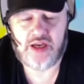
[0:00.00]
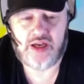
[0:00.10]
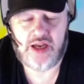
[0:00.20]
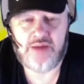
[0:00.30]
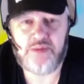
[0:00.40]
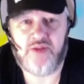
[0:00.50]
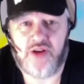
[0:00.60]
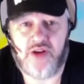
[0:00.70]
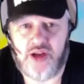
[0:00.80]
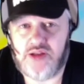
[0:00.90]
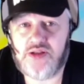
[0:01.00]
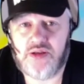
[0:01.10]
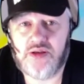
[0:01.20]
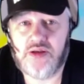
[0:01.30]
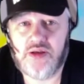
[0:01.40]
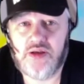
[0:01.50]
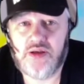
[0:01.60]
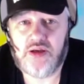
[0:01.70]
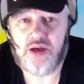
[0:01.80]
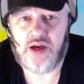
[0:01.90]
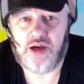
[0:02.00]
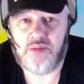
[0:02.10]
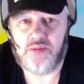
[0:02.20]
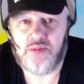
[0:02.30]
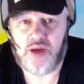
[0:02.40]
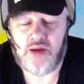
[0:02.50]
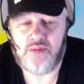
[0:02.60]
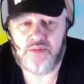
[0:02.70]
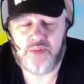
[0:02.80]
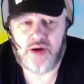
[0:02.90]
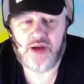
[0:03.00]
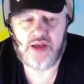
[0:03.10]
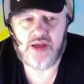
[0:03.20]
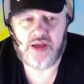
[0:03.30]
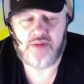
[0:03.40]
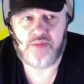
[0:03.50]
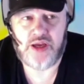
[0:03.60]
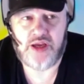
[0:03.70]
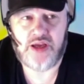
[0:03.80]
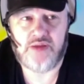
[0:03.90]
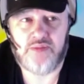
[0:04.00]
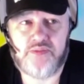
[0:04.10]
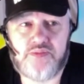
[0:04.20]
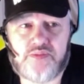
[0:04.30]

amplify it. And by it being